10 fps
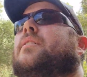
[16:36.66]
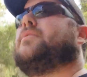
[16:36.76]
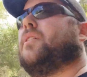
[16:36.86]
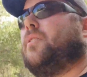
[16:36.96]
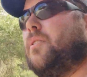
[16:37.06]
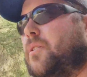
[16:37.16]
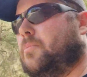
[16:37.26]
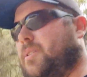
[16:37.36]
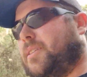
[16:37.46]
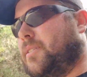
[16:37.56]
So
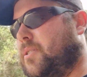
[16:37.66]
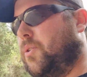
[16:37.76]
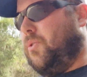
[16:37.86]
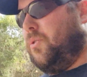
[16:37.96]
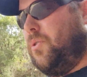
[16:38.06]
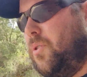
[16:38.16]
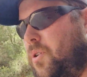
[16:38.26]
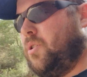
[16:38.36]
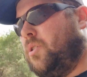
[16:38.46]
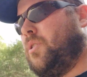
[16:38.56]
I'm listening to
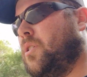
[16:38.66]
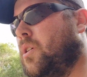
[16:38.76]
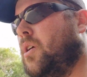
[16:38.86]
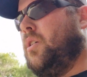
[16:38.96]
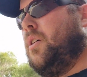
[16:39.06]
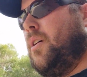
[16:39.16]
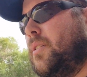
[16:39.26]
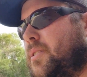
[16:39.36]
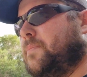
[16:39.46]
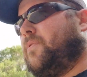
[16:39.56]

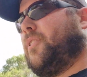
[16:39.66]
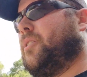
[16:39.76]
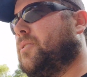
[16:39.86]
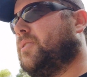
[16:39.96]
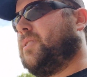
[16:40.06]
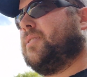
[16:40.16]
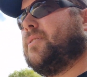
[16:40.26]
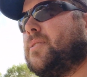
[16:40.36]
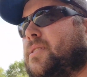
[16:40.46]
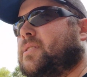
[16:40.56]
Tim
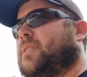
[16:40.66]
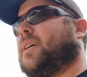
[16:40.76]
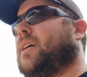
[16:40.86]
Ferriss's